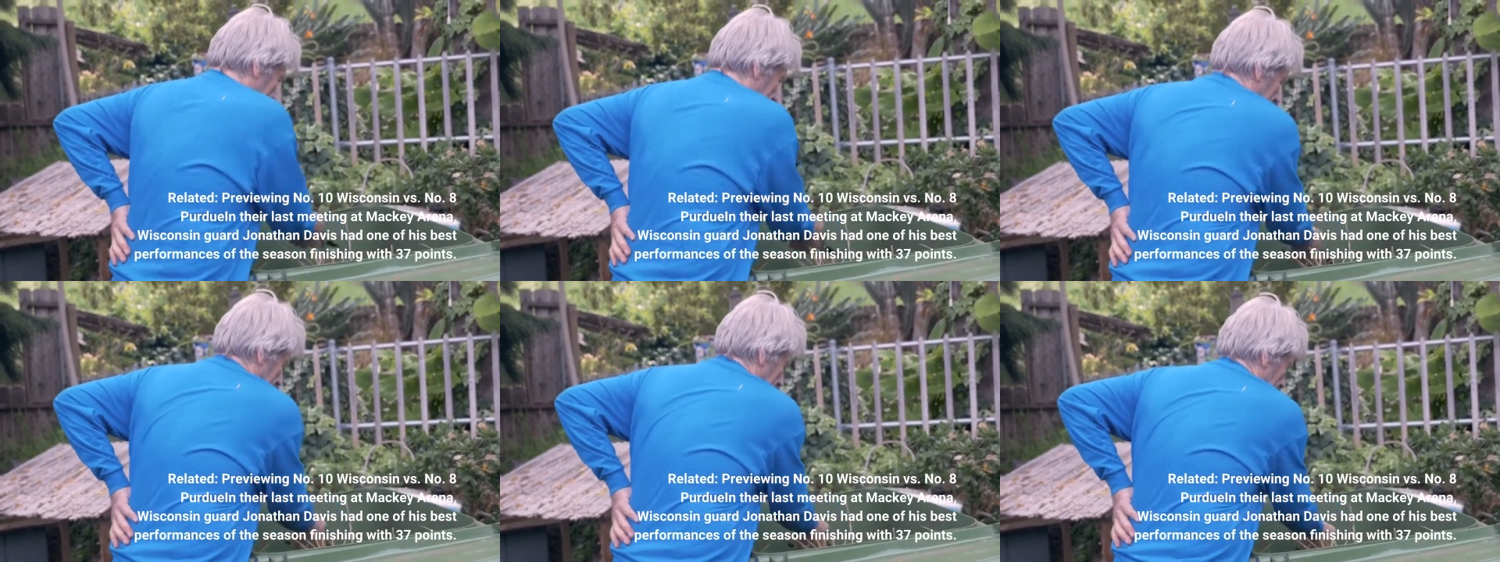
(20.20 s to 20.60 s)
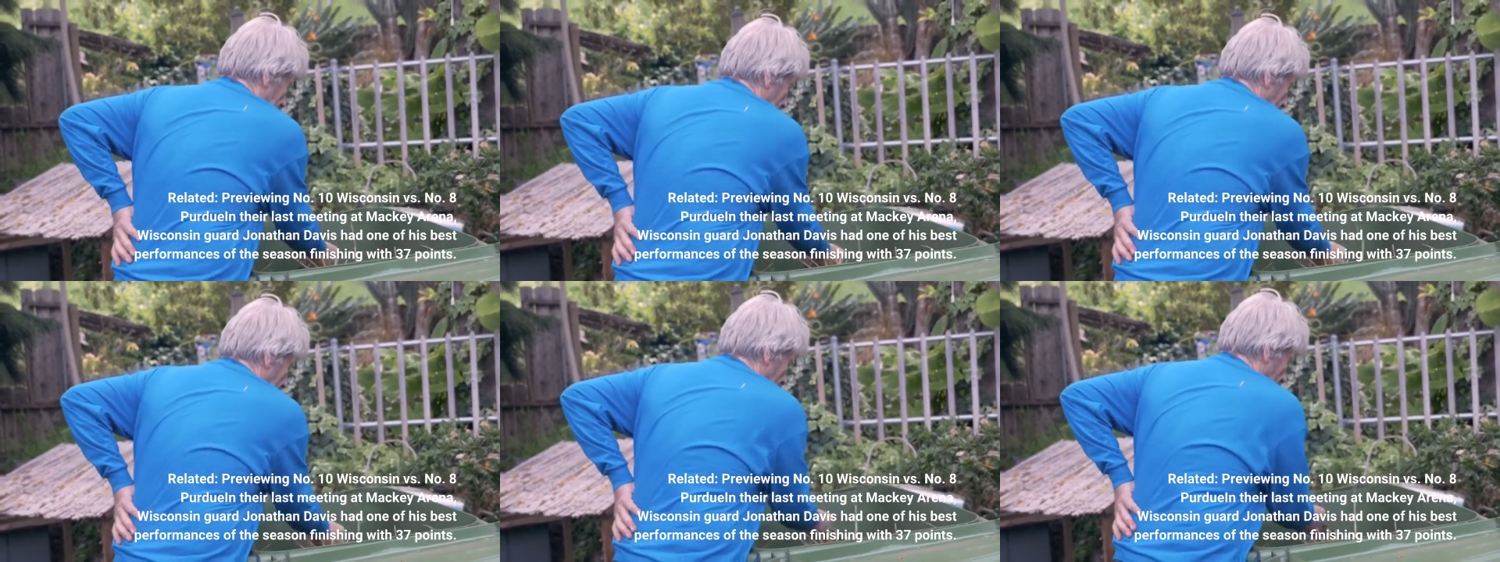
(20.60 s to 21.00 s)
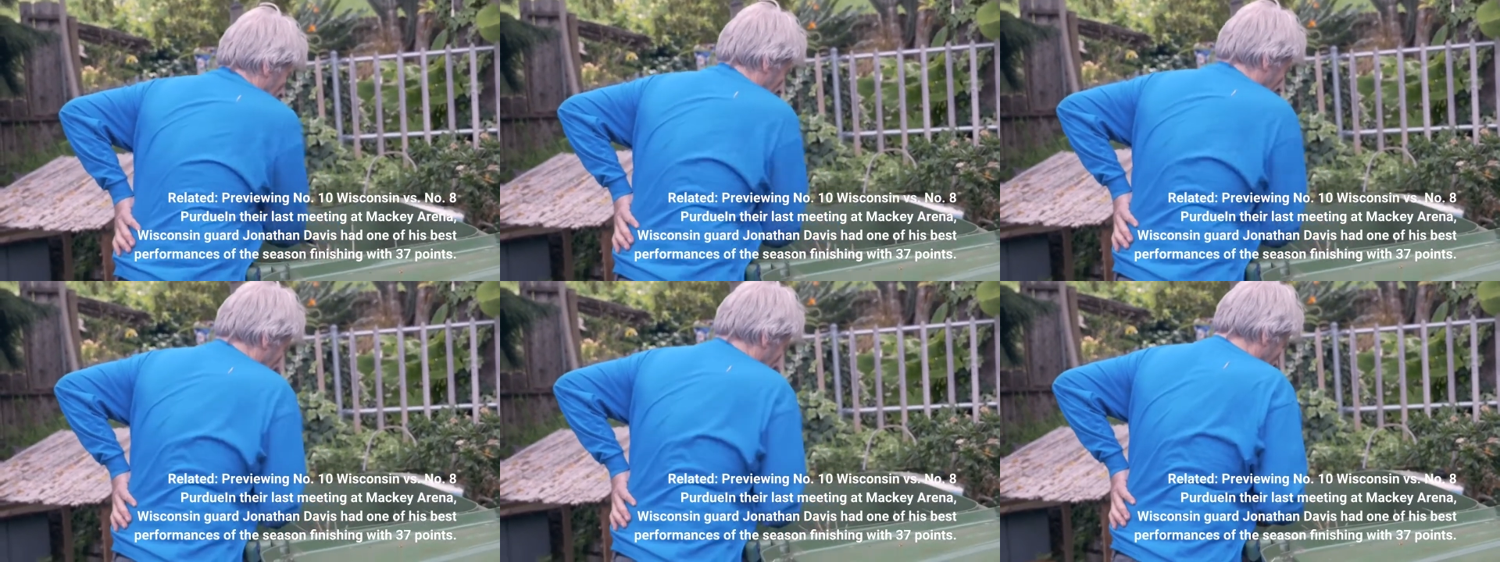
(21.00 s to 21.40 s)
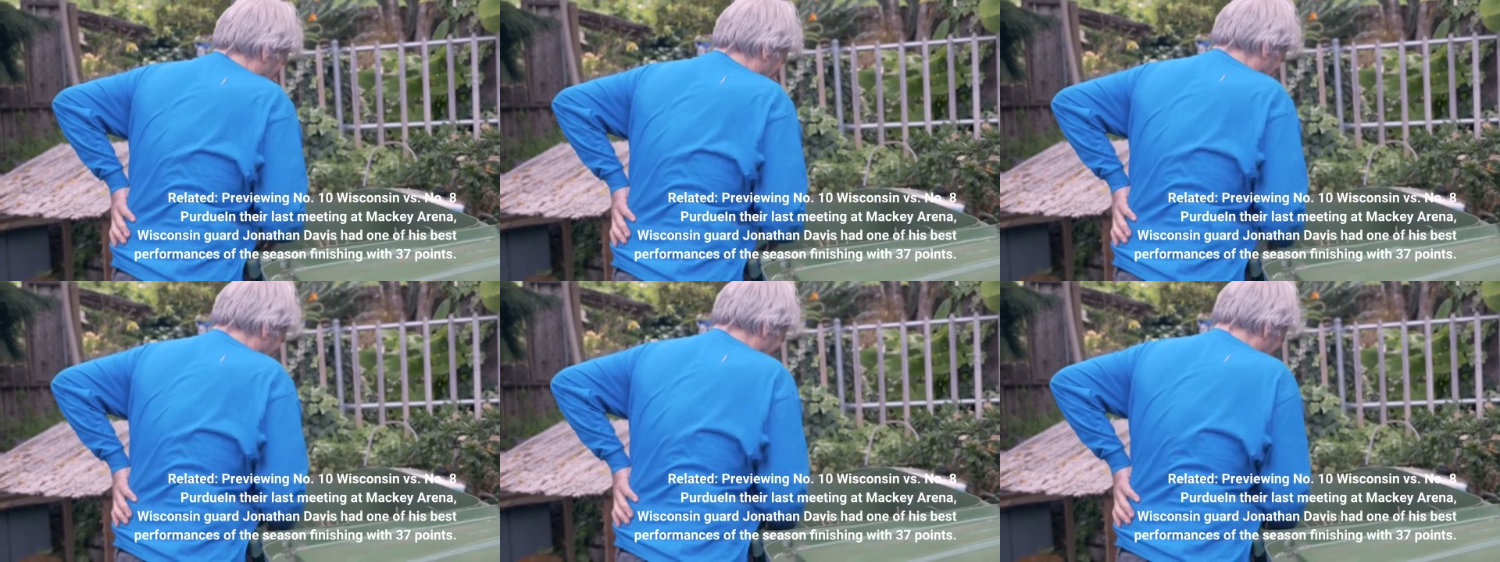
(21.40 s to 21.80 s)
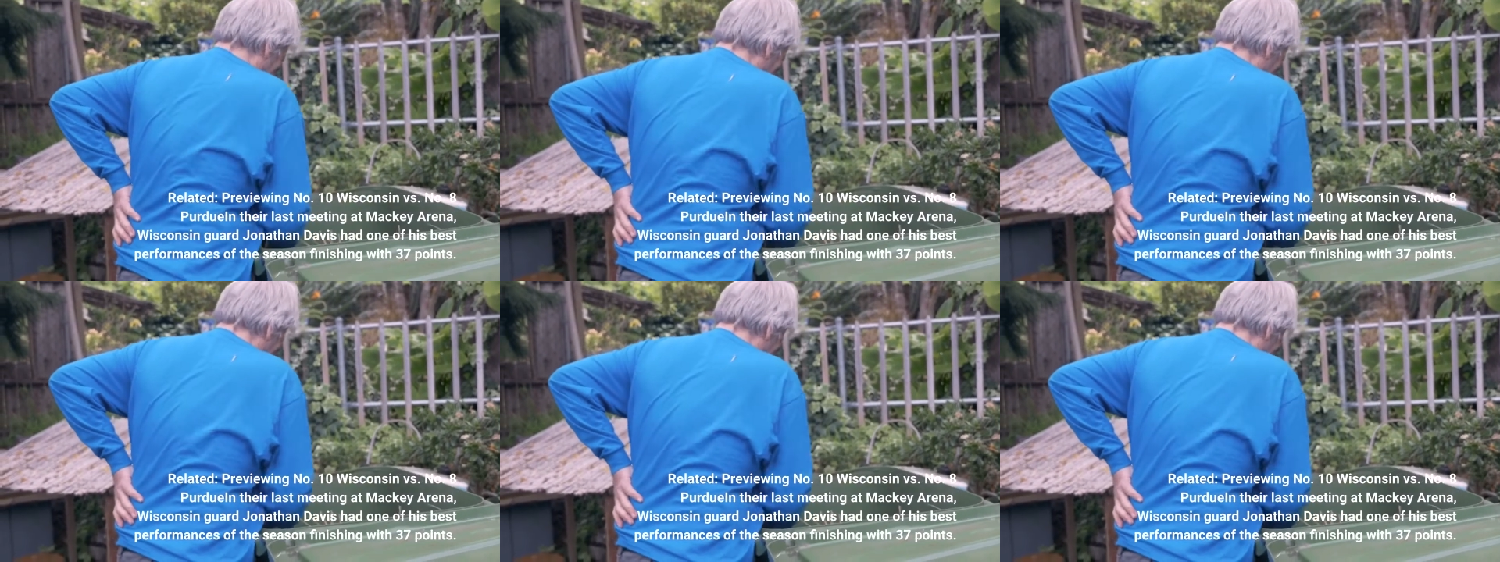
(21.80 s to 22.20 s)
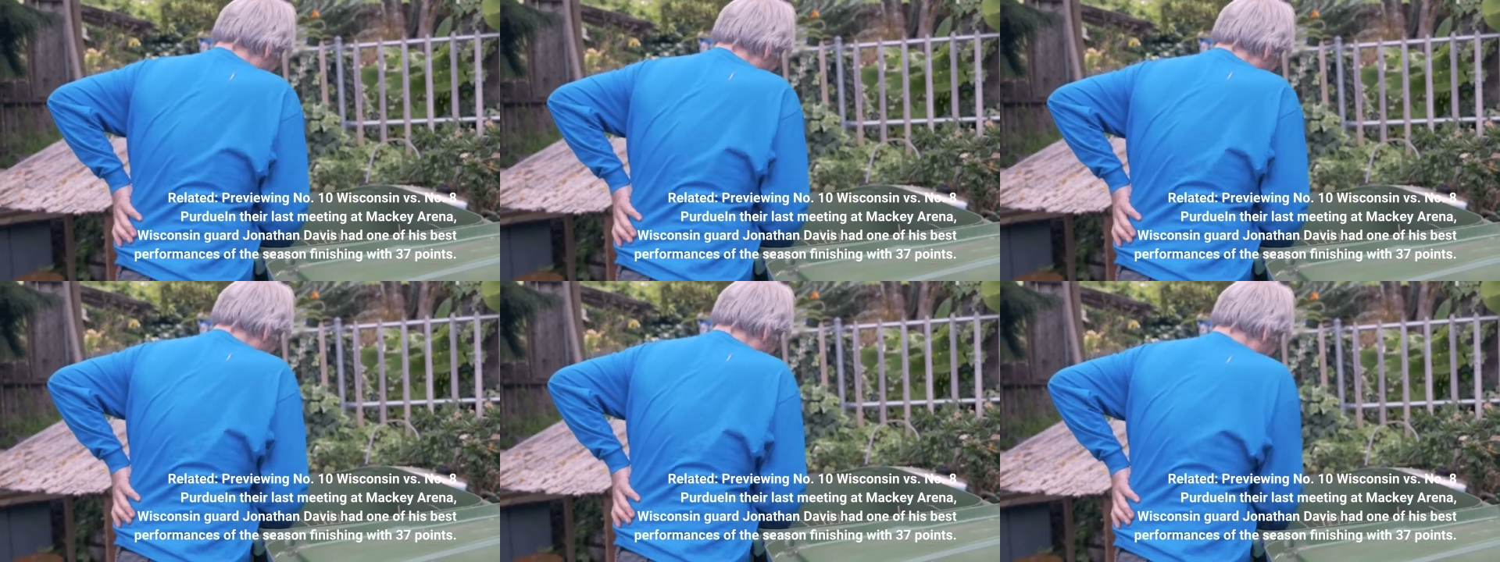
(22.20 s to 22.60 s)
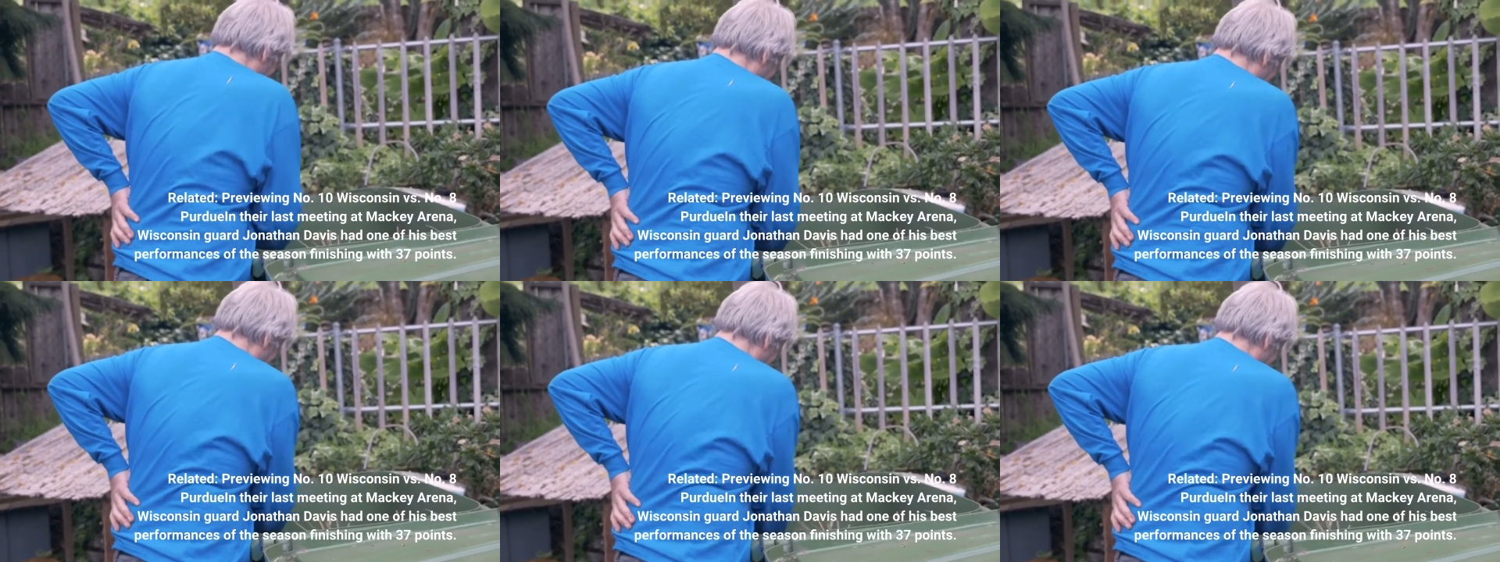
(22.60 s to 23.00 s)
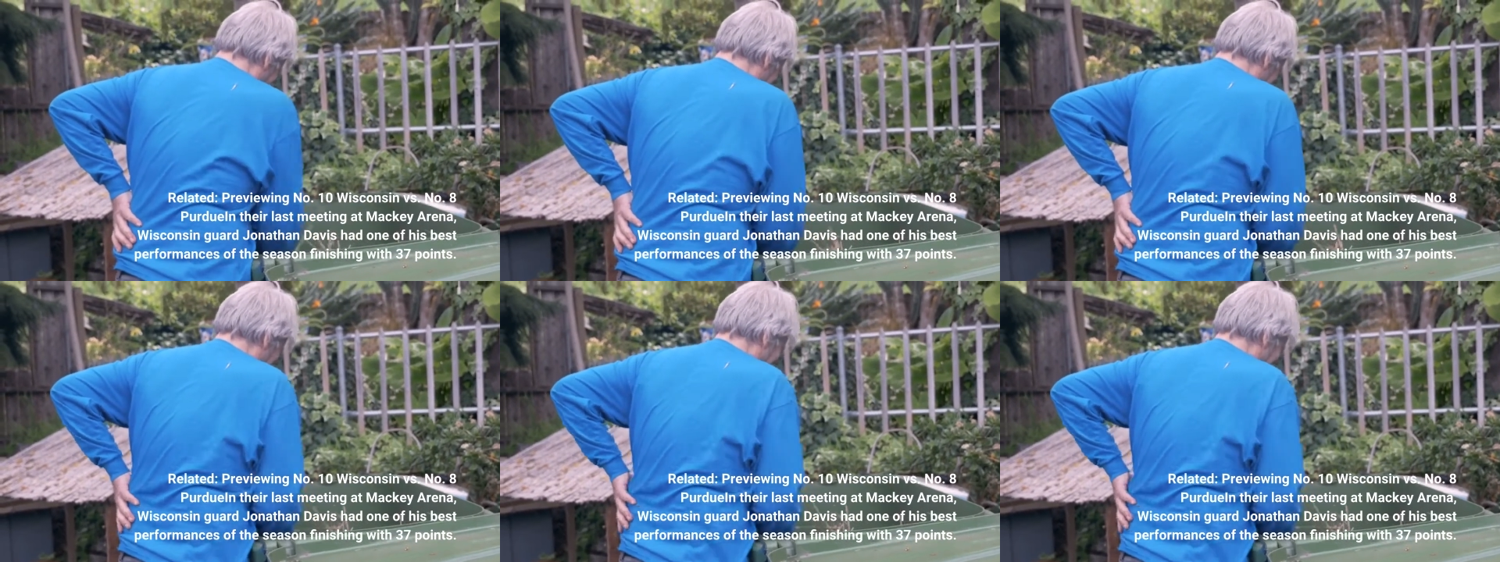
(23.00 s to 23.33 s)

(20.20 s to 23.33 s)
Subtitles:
Nobody's mouth can be seen.